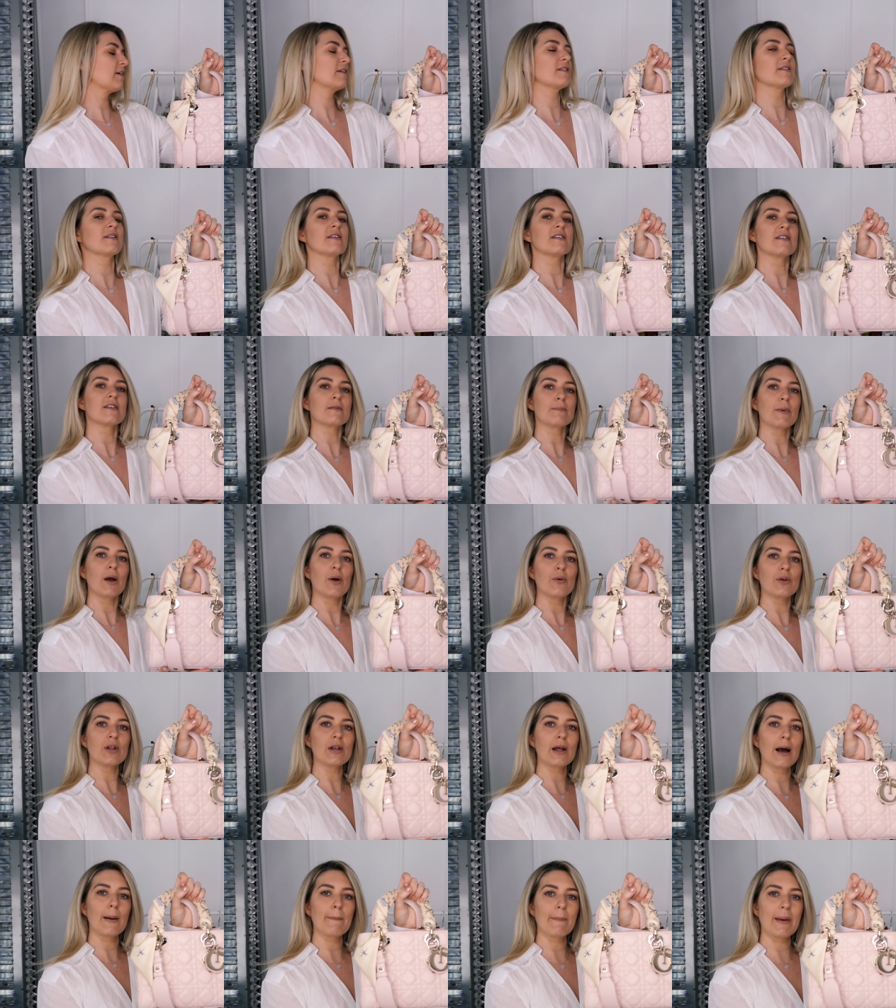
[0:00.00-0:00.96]
because this is my
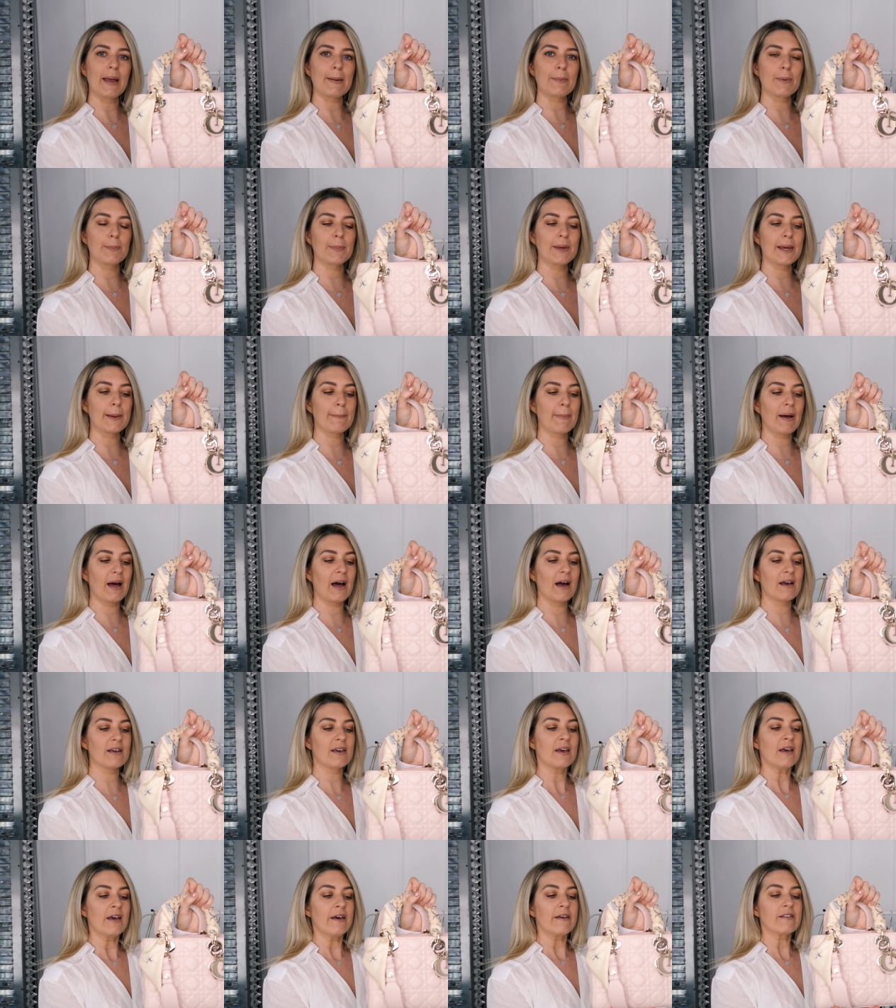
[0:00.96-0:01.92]
only like baby pink
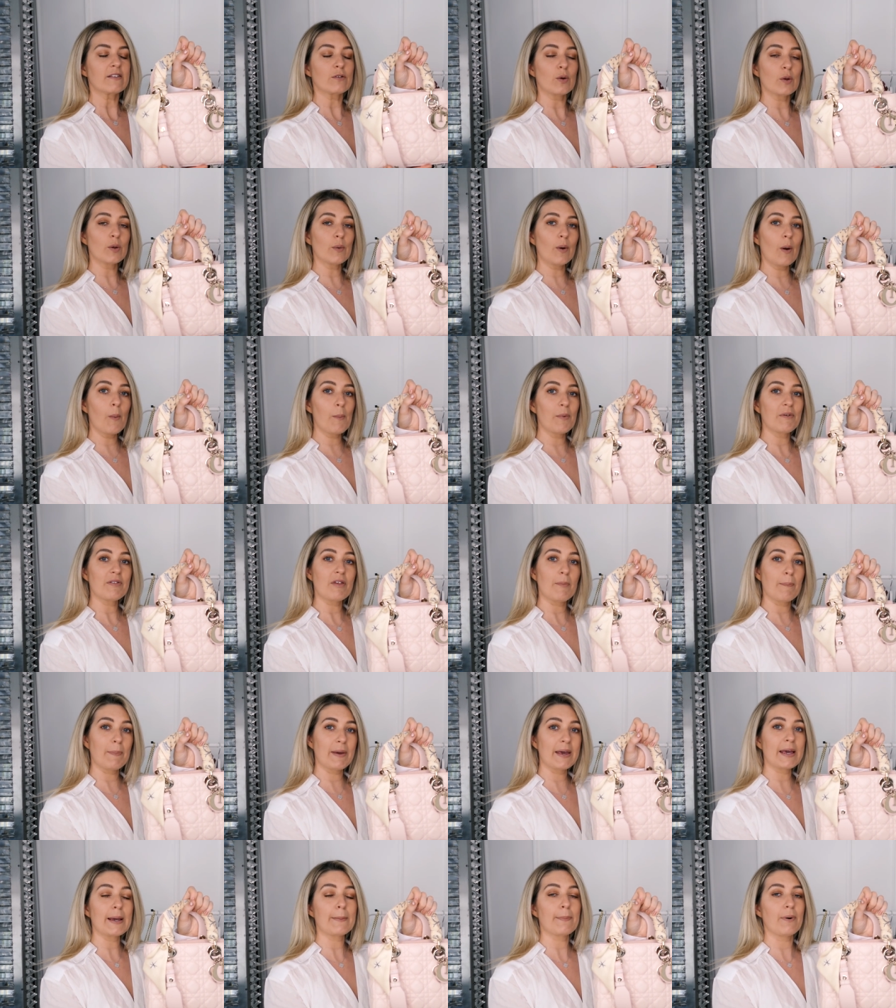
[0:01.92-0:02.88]
bag. So anyone with a
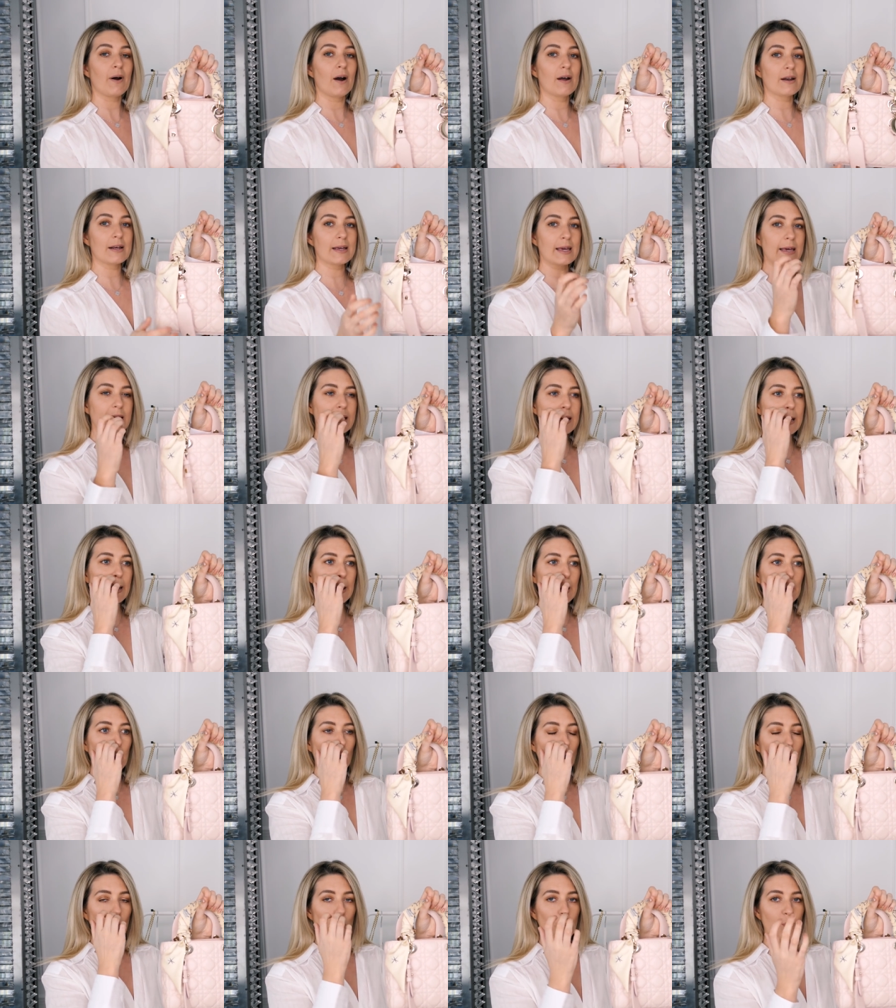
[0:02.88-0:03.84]
pink Prada
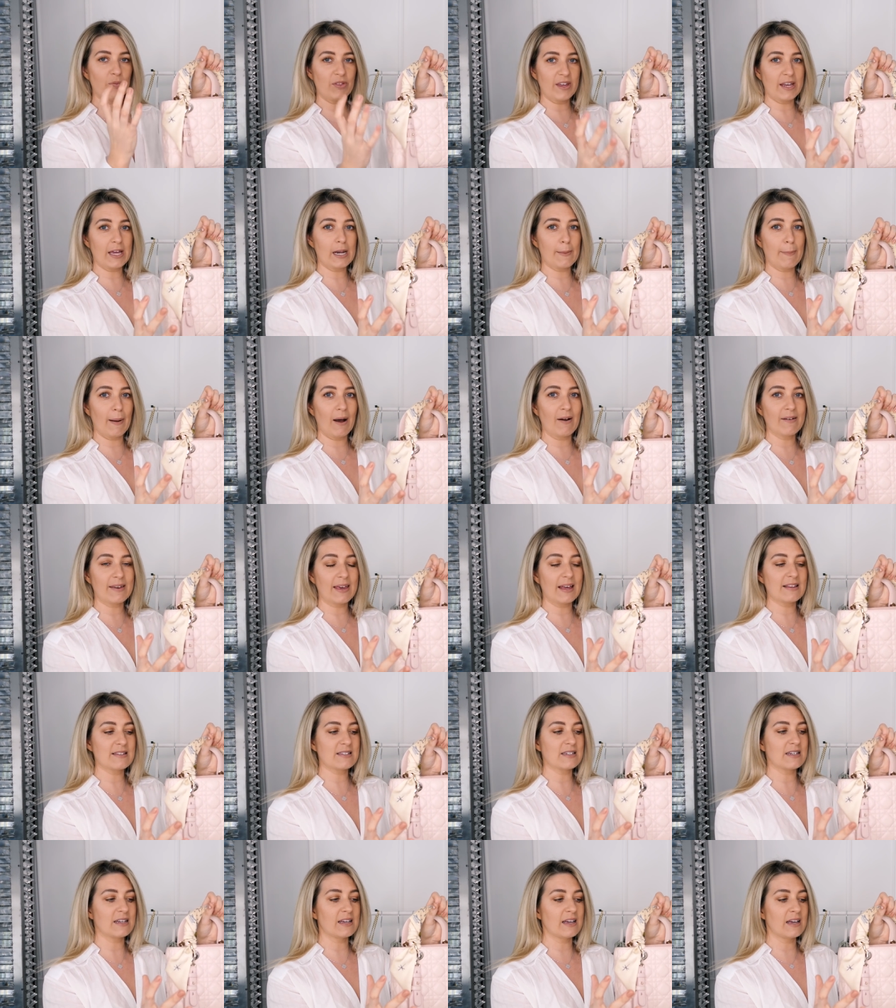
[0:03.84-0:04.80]
Cahier or oh, thinking about
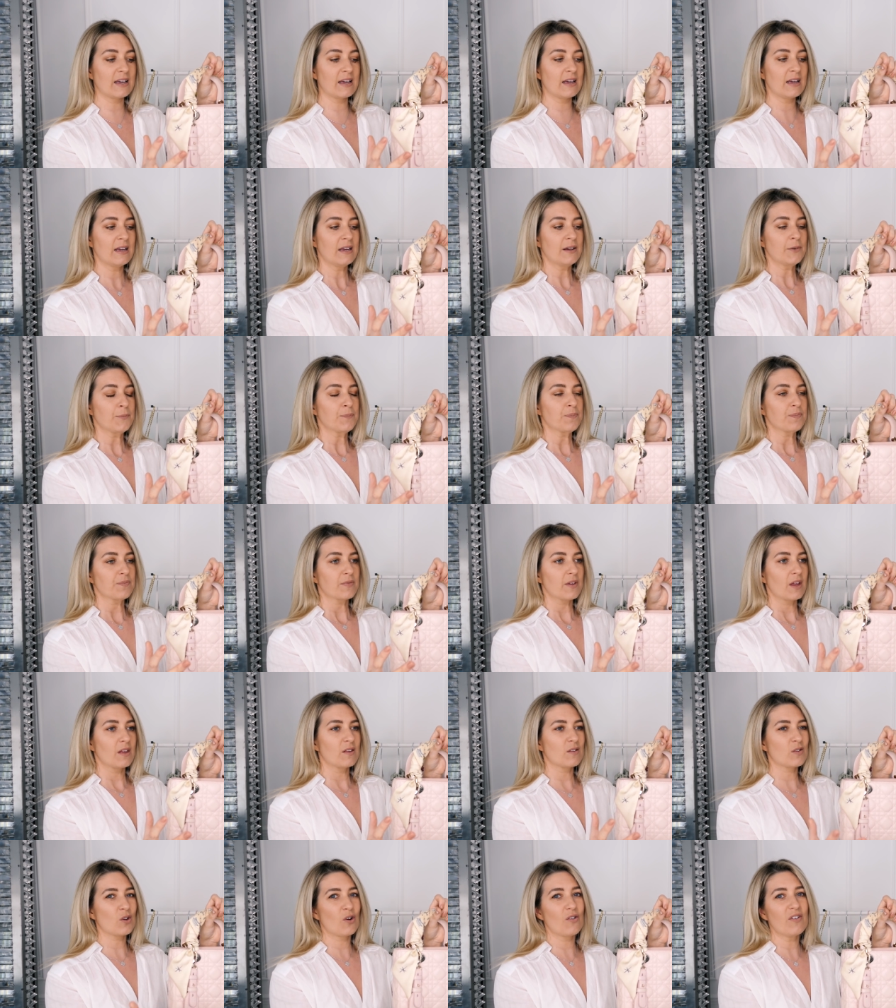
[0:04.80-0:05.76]
getting it,
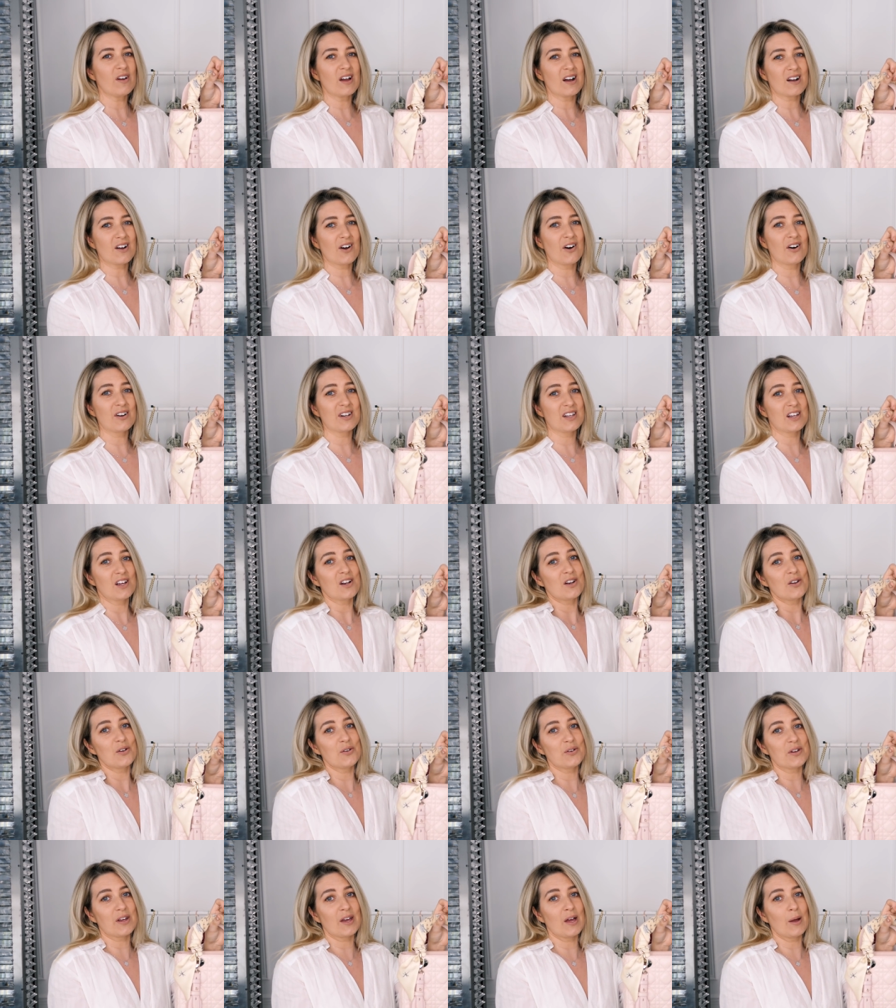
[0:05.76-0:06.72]
sorry I can't
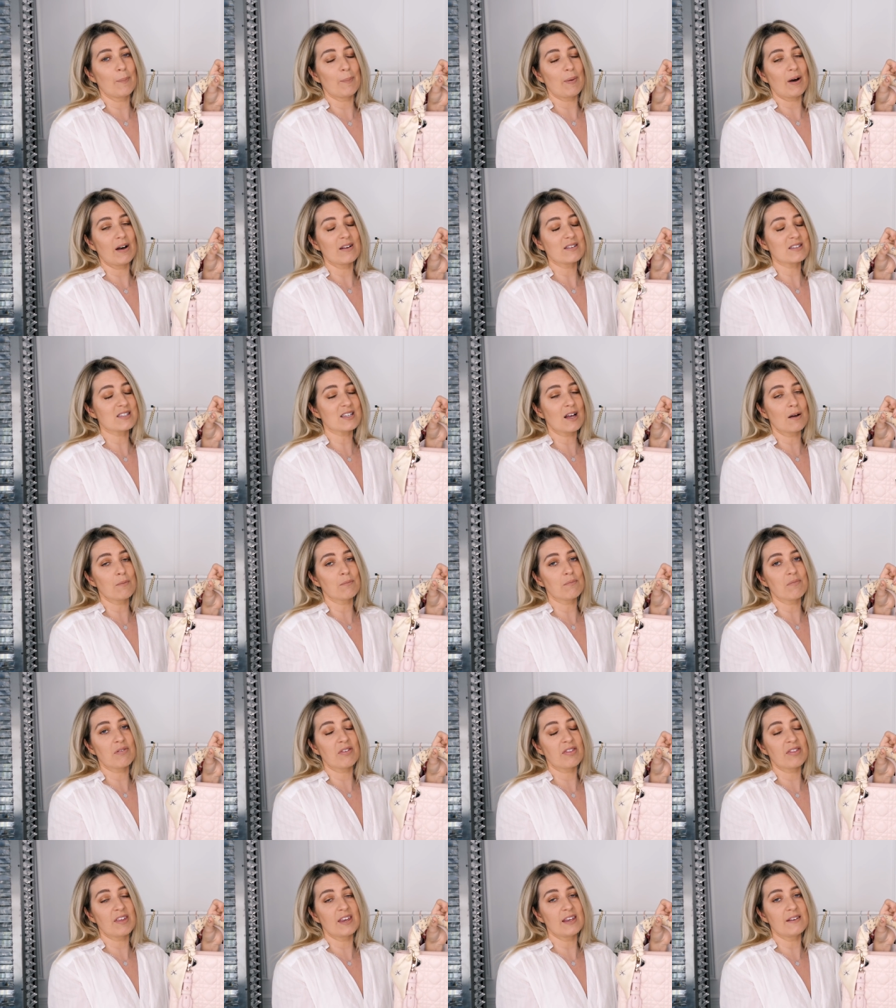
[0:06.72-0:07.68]
include it, but some
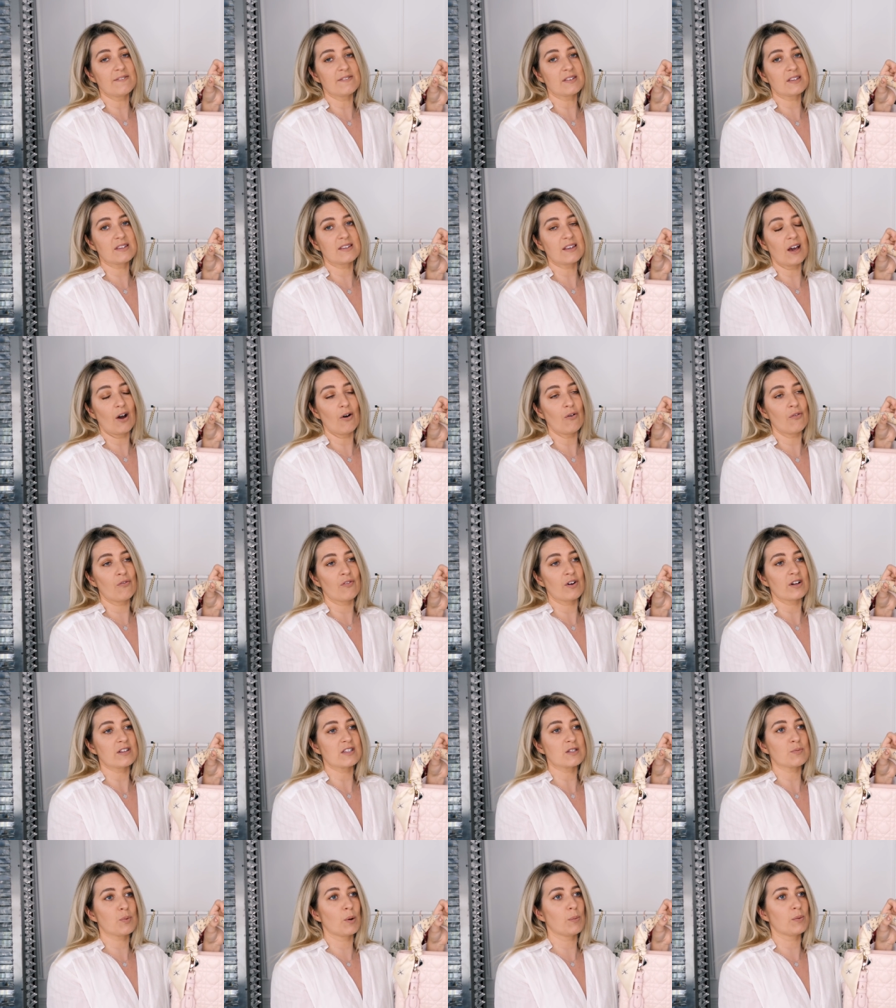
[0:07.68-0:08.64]
thieves'
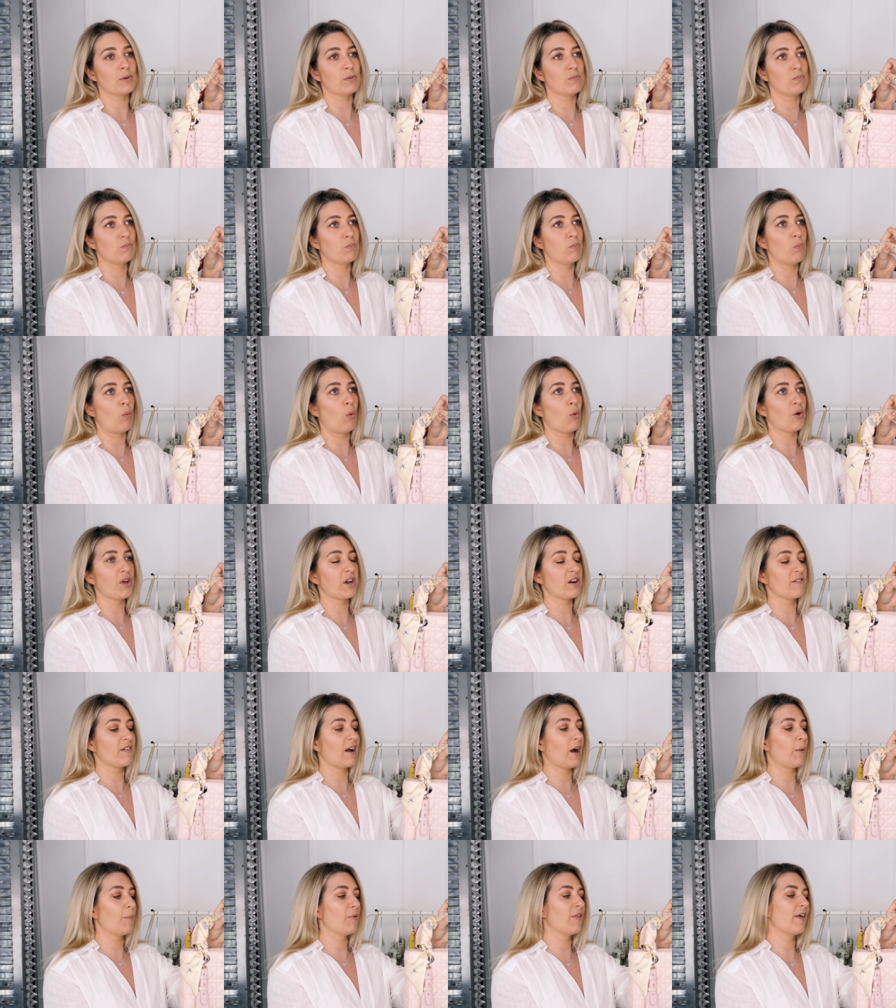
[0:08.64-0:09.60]
girlfriends probably
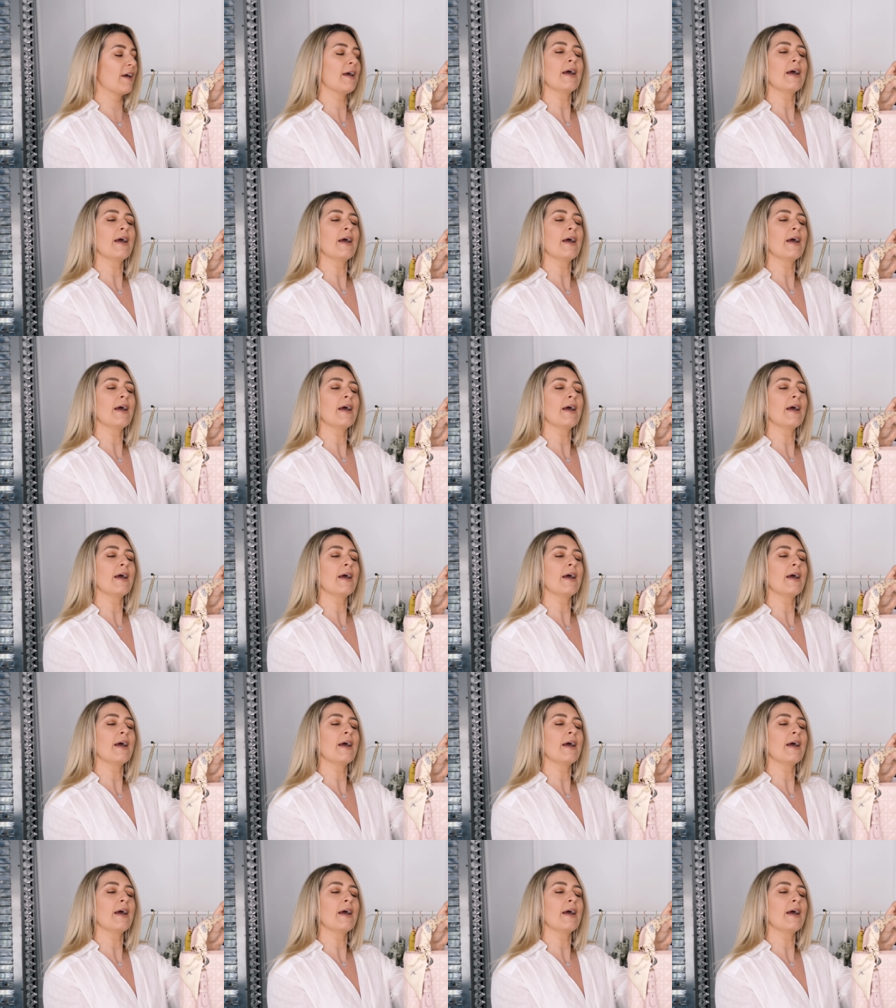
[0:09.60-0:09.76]
walking around with